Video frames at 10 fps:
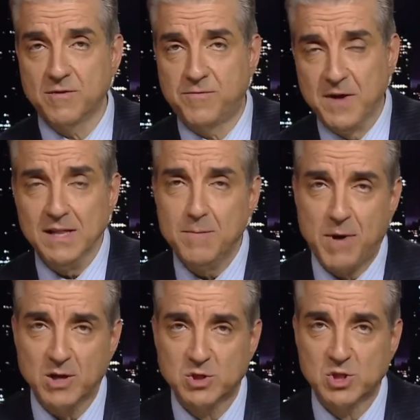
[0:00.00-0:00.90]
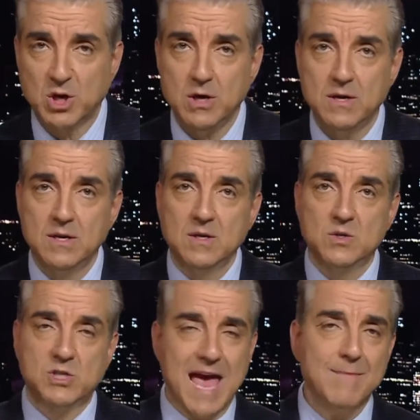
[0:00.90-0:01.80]
filibuster
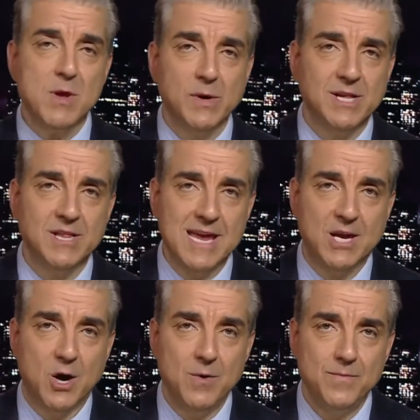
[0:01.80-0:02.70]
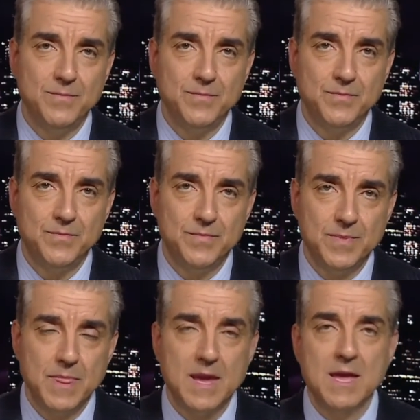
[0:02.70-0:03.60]
Samuel Alito,
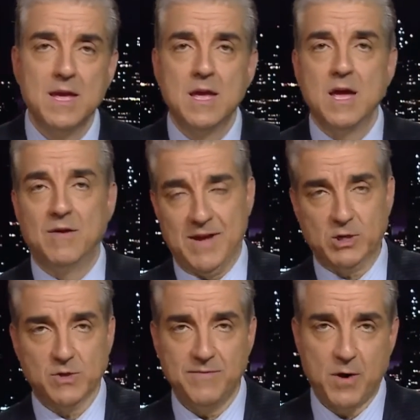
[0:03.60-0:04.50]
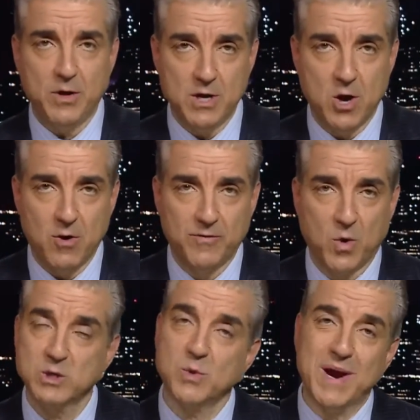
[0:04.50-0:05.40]
eventually voted no, of
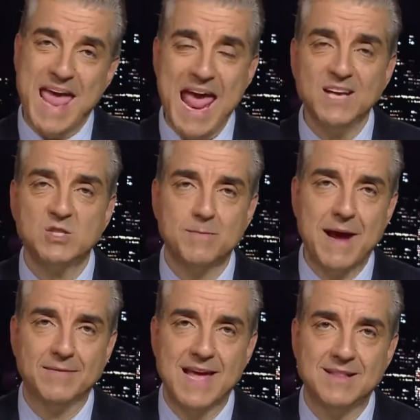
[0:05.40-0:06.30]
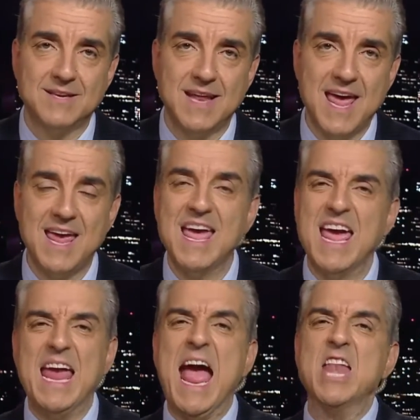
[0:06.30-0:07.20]
course, and when asked about that today,
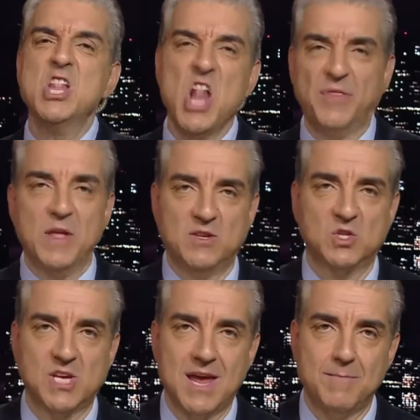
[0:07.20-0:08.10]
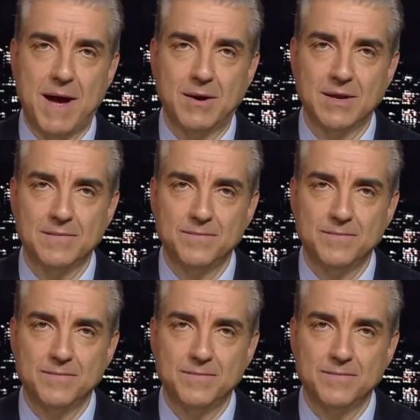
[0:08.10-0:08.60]
he had nothing to say about it.